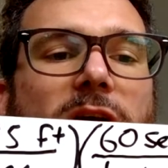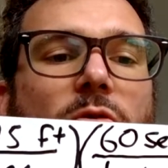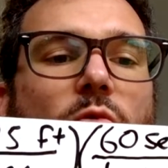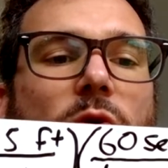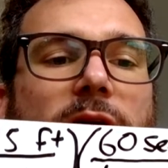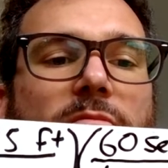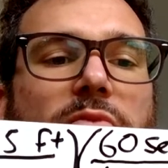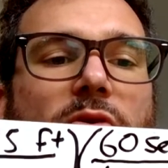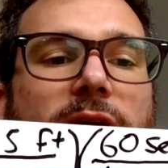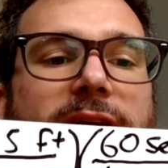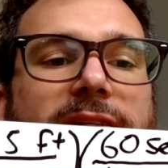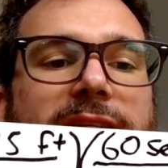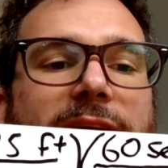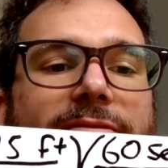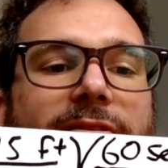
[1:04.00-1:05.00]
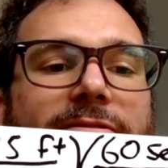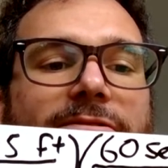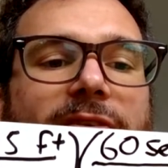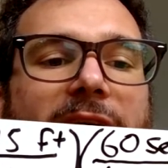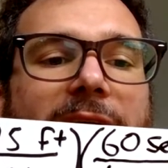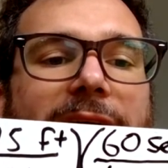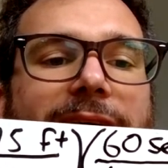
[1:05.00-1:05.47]

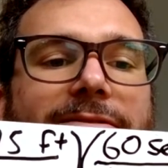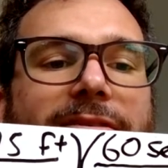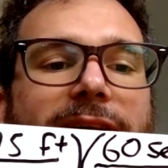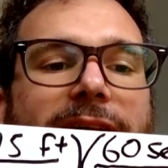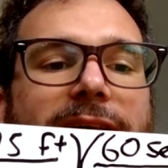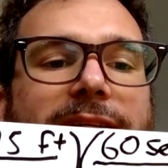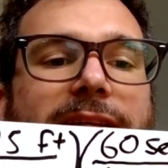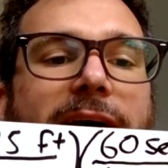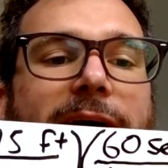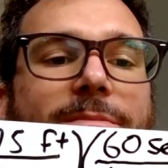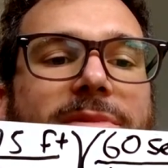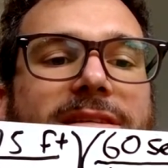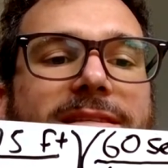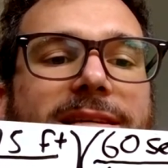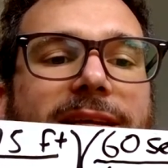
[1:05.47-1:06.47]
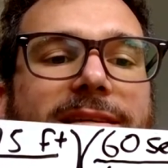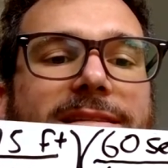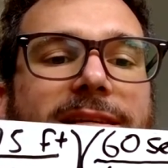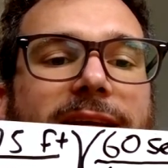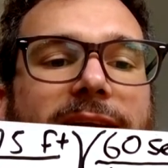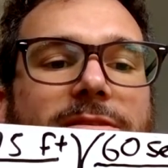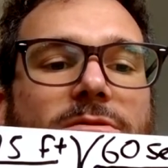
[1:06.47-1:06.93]
1.75 times 60,
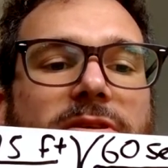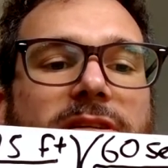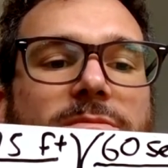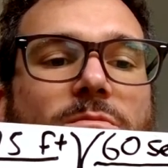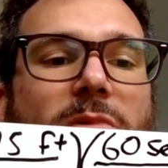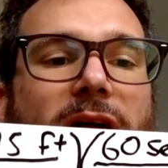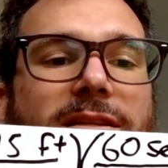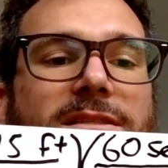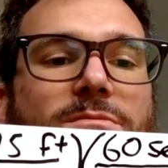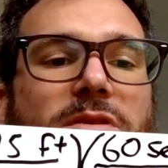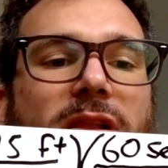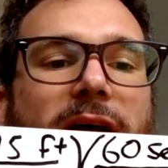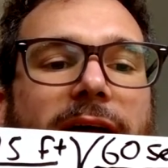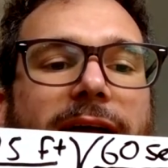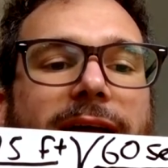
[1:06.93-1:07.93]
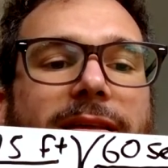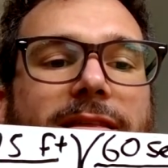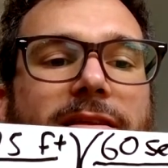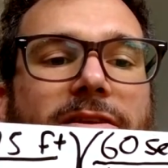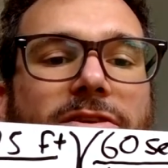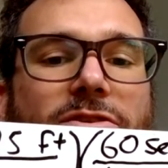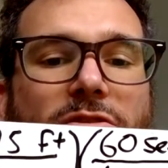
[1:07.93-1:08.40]
because we're just multiplying the
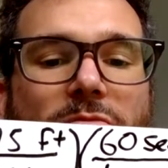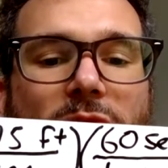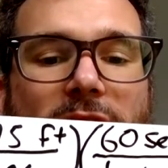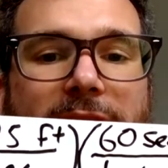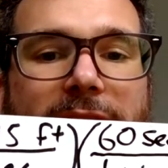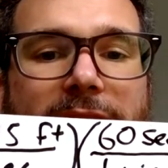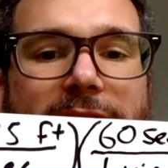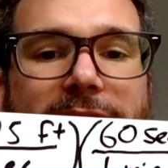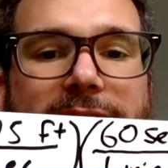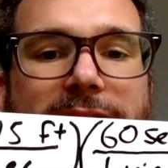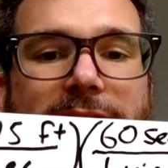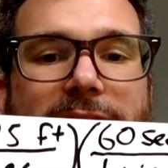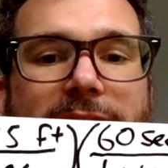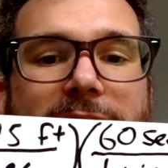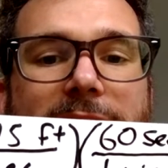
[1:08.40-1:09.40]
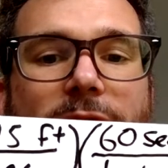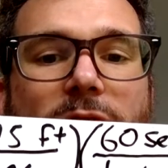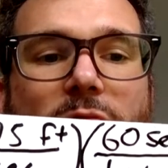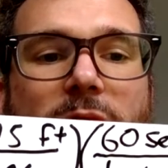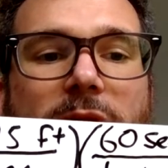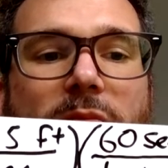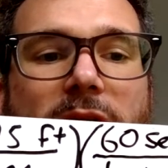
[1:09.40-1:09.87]
numerators. And
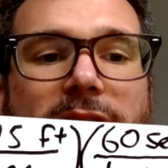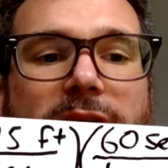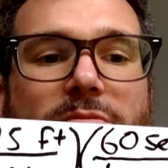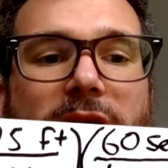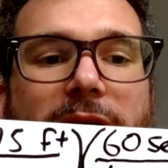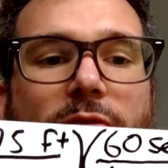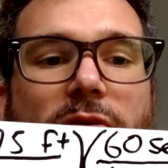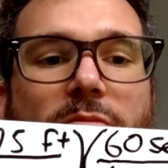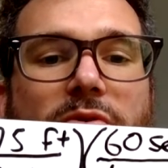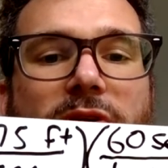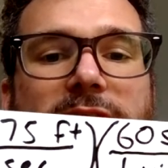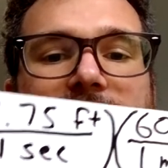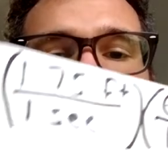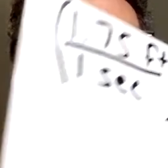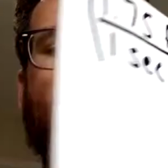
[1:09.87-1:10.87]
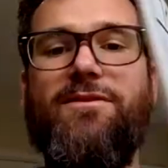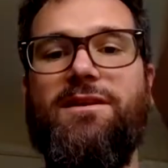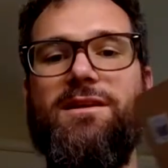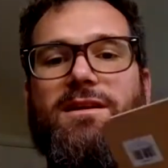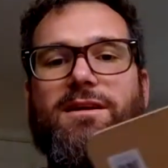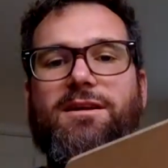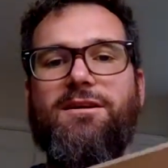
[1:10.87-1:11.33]
when we multiply
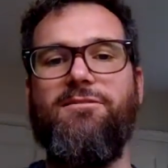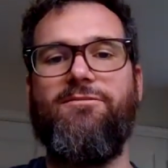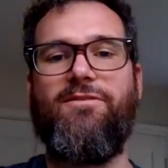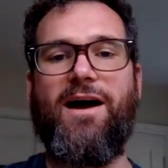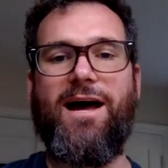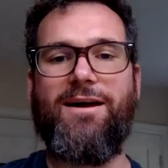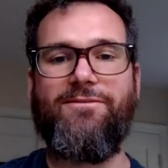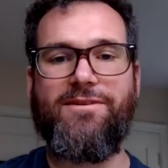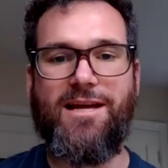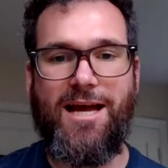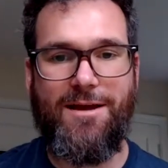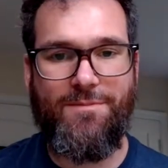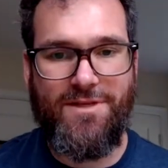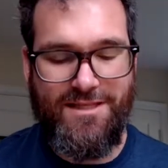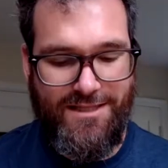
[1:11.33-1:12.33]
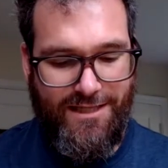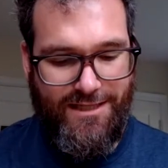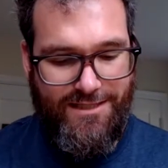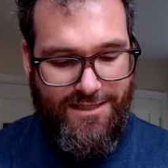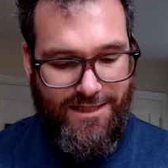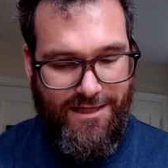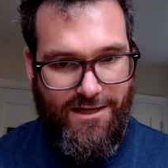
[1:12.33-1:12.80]
1.75 times
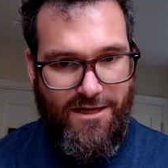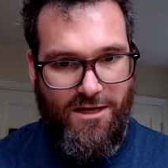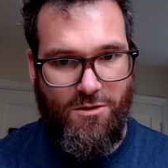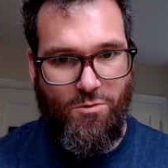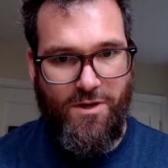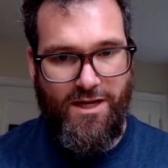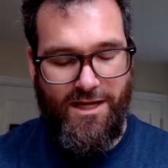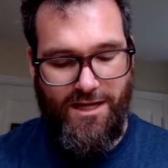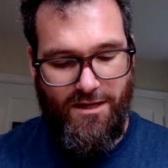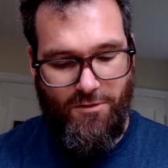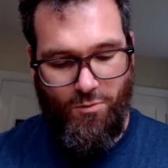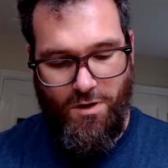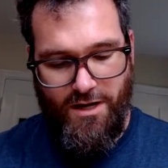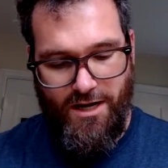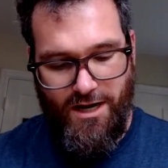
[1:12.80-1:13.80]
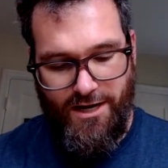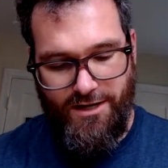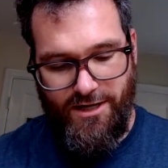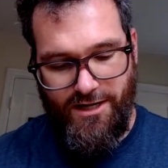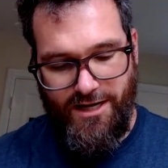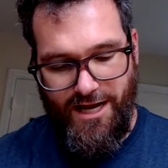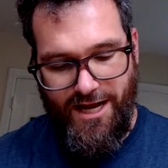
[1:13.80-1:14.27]
60, we get
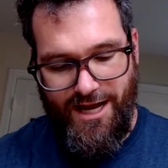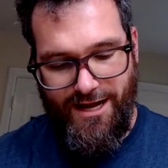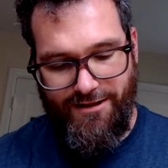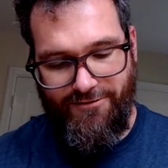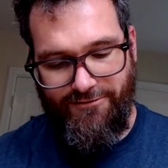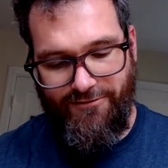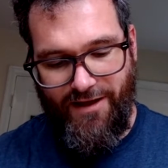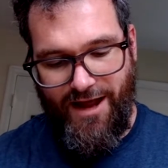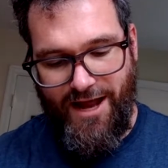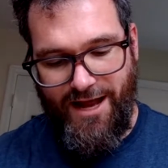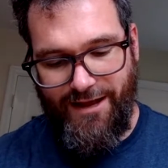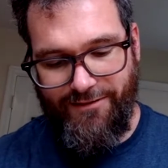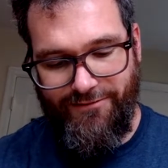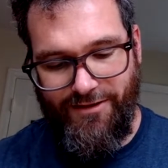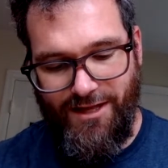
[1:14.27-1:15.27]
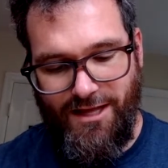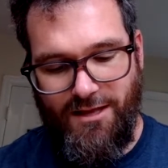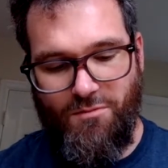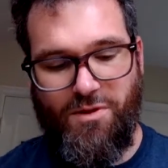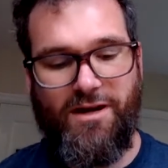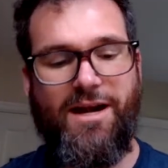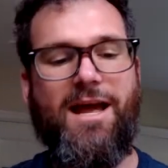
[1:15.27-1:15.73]
105.
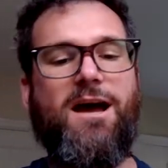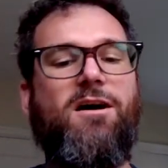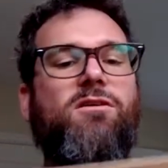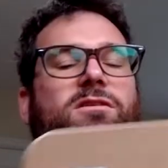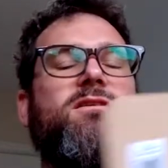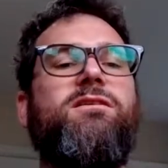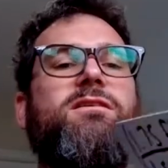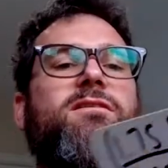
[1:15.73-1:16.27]
But now,